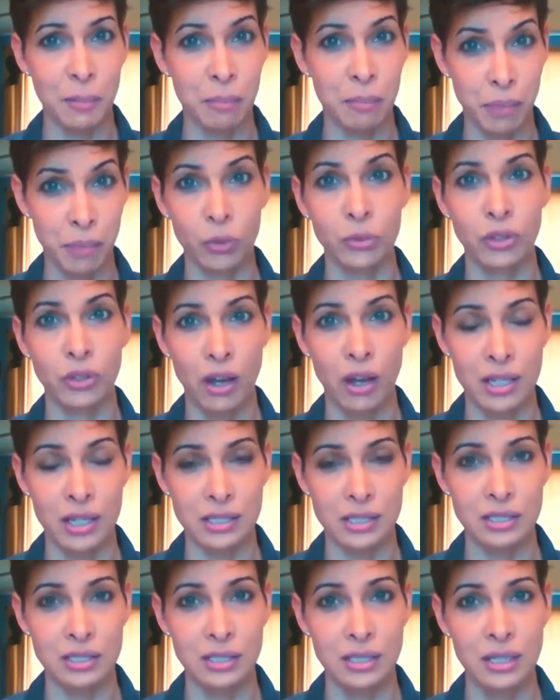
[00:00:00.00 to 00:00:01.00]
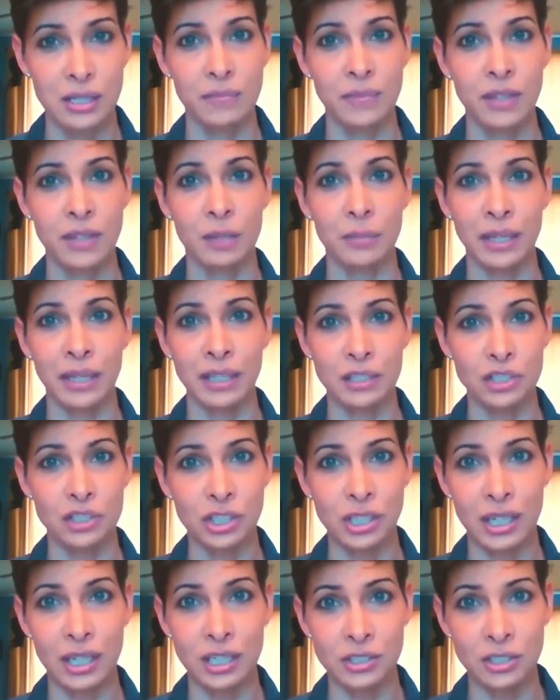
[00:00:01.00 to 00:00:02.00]
about bone loss.
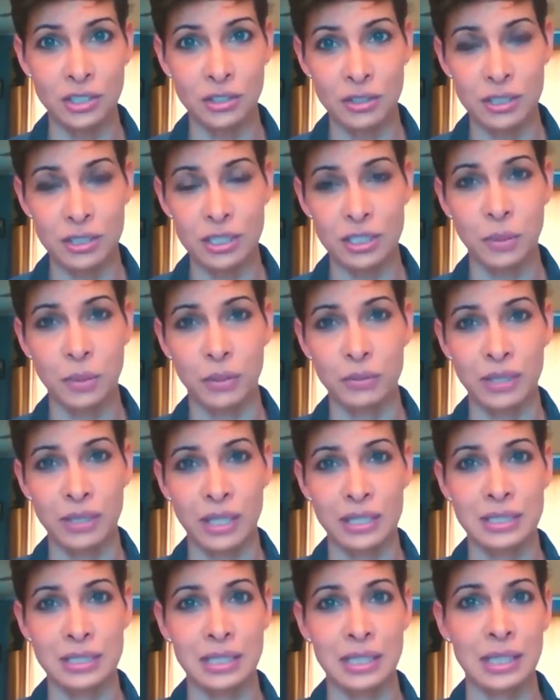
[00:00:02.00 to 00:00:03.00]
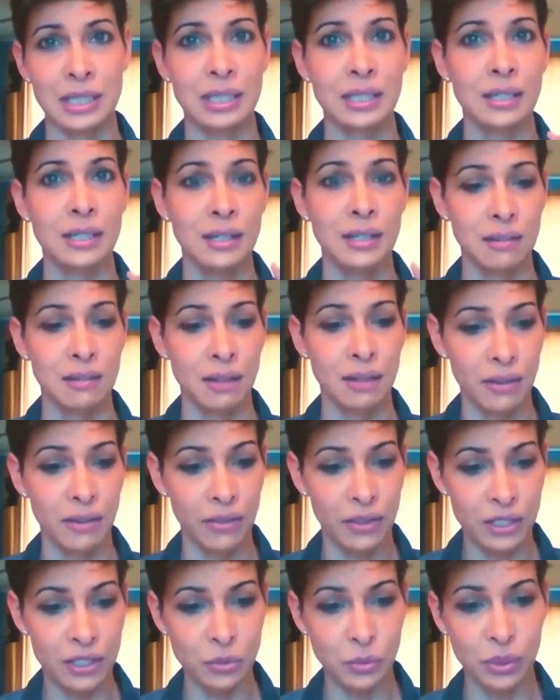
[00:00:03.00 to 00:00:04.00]
HGH increases bone density.
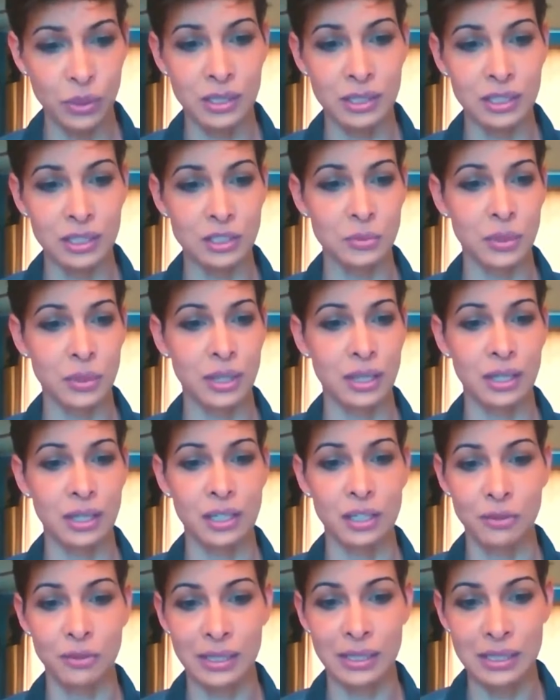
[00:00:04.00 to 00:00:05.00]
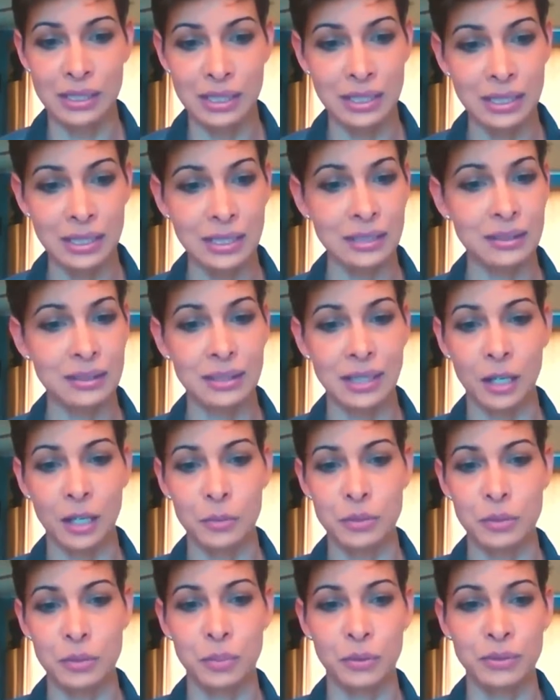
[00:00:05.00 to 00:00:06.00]
This one deals with it. Green tea
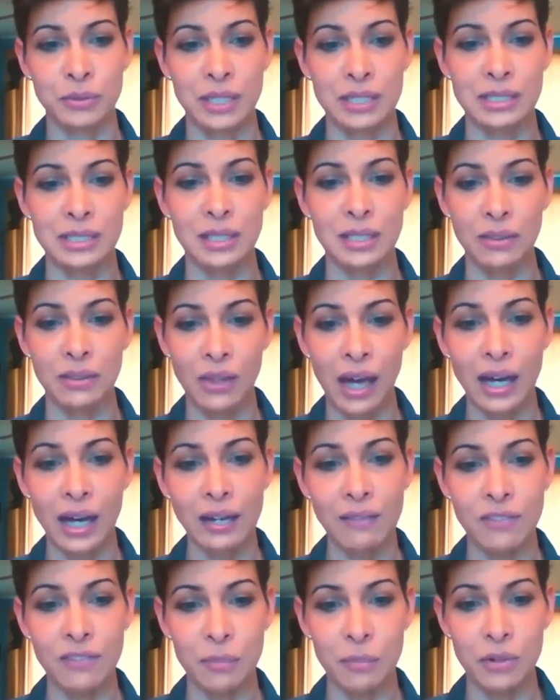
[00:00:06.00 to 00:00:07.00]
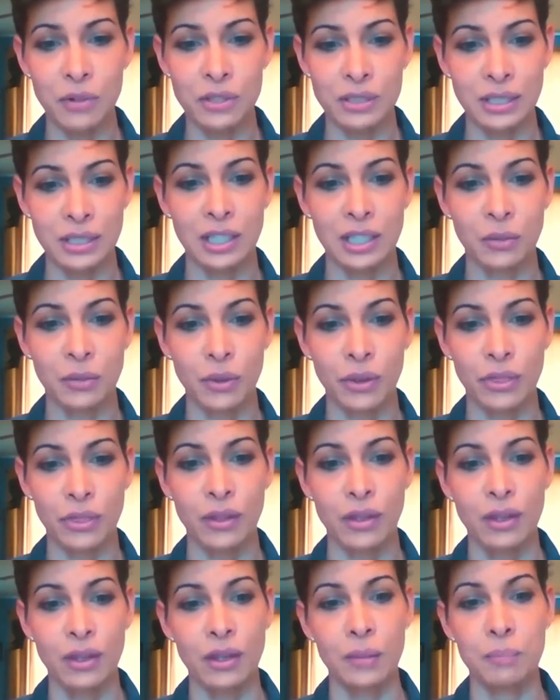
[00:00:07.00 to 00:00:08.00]
helps with bone density. A lot of them are dealing with
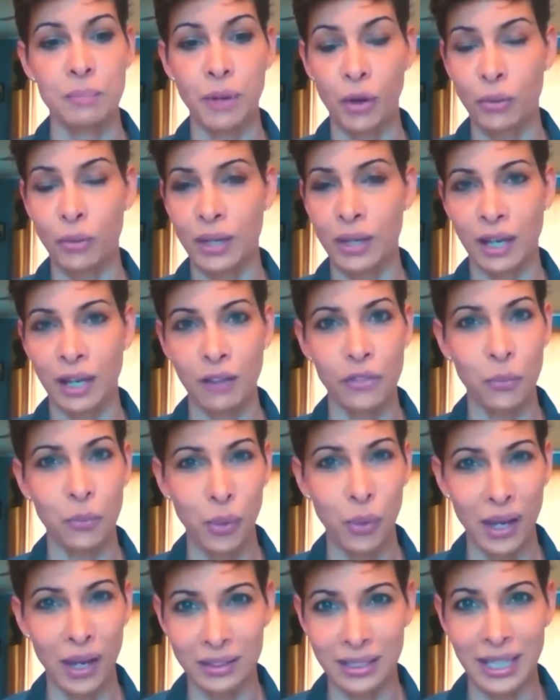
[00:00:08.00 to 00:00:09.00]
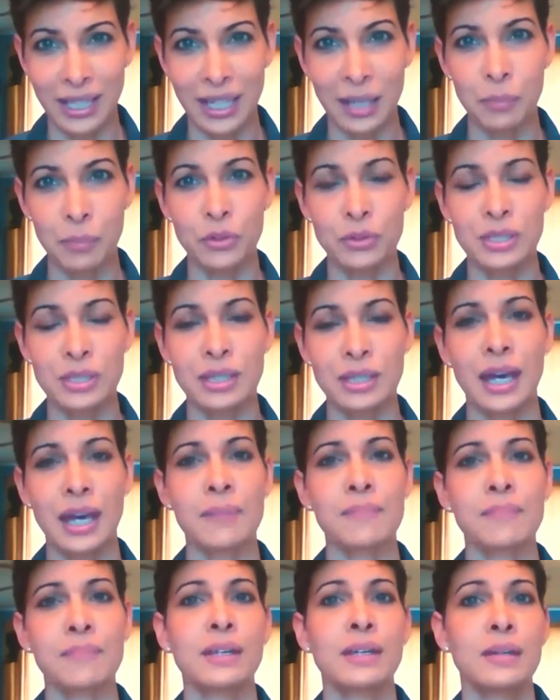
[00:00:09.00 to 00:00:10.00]
bone health. The wild yam root did
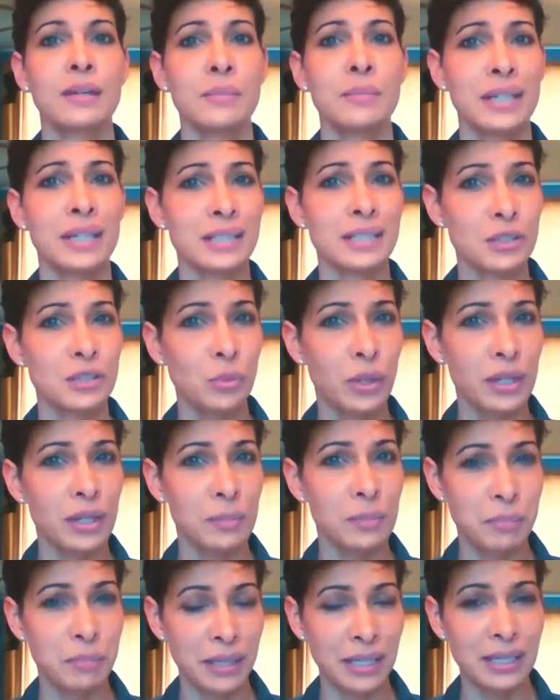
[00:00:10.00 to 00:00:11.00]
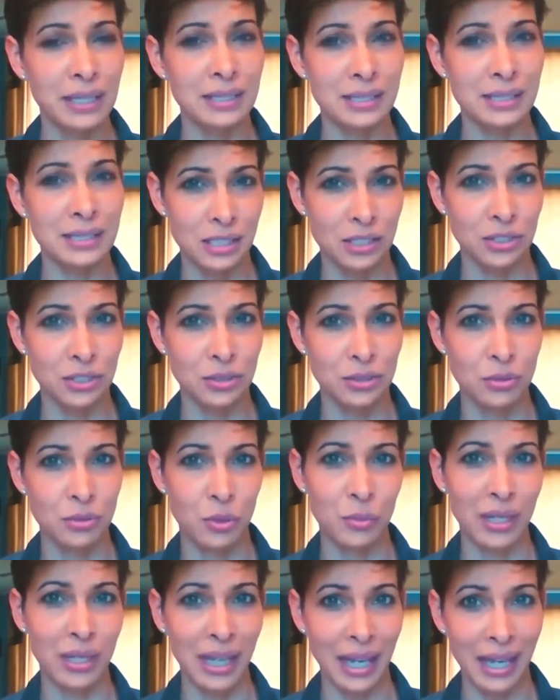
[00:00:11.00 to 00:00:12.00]
that because it's one of the biggest issues
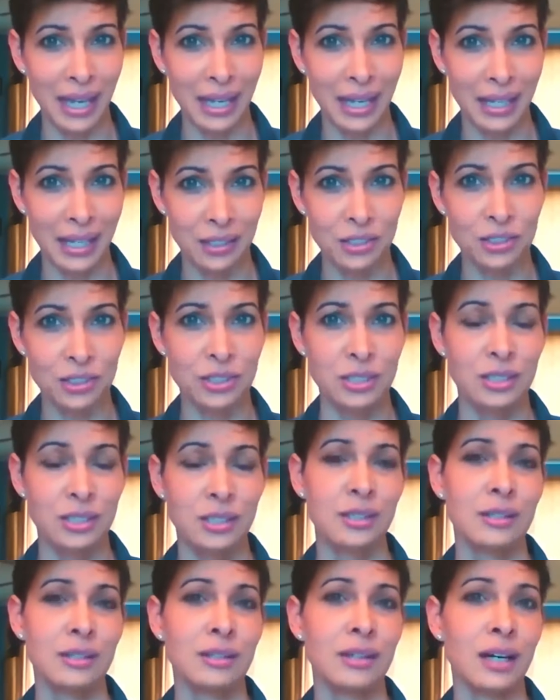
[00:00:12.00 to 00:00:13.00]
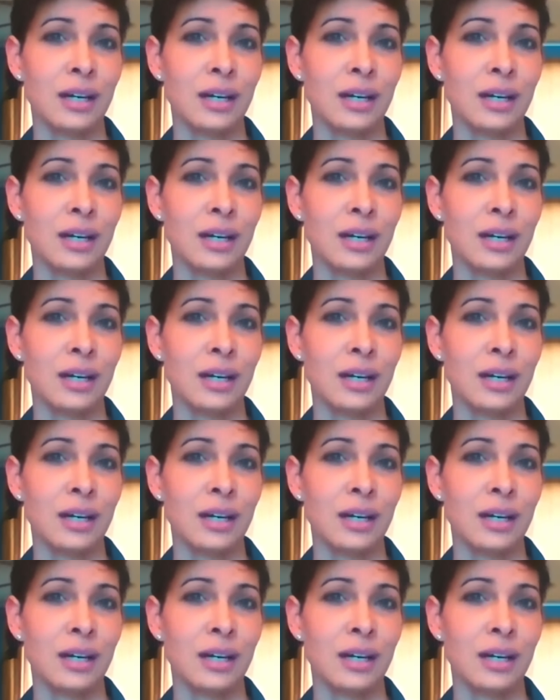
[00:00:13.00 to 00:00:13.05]
when we age,